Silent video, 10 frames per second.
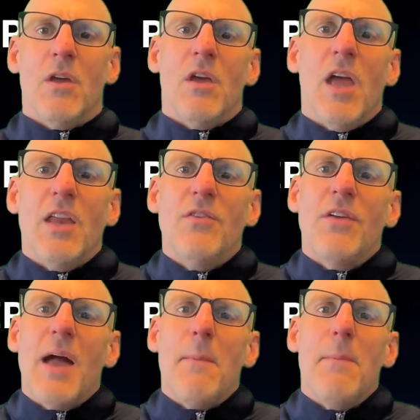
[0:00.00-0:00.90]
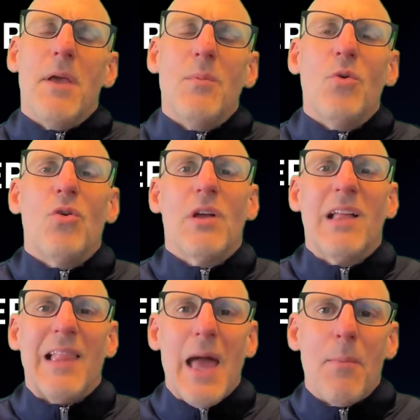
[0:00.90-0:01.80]
And you've got minimal
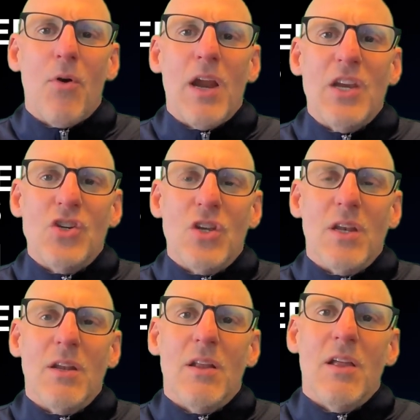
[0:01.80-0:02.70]
collaboration.